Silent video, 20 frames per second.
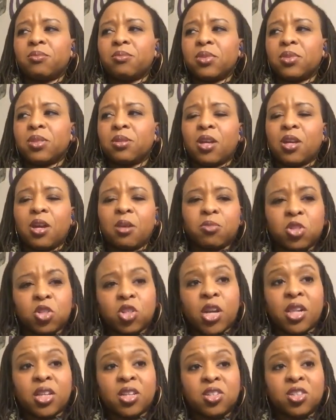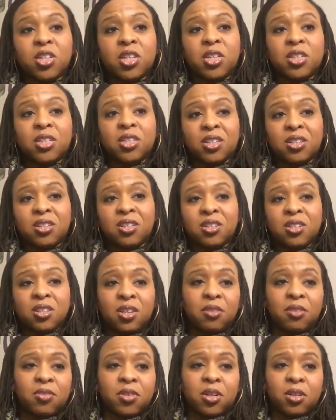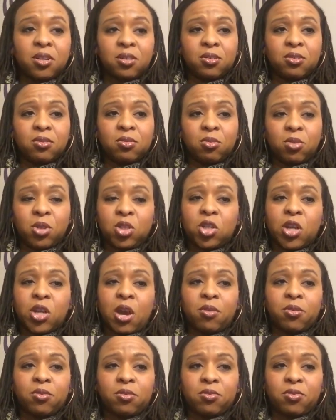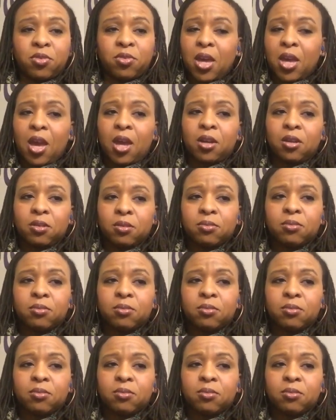sometimes challenging to even reach out for that.